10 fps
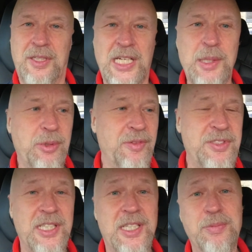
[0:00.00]
capable of
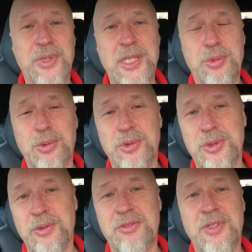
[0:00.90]
taking people
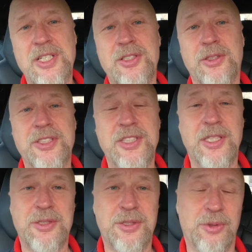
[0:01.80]
sort of
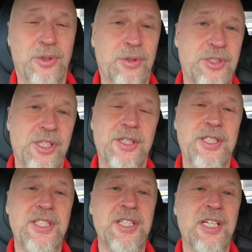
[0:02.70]
transcontinental or long
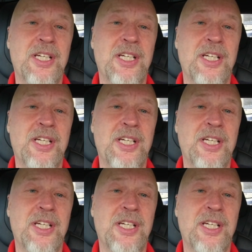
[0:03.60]
journeys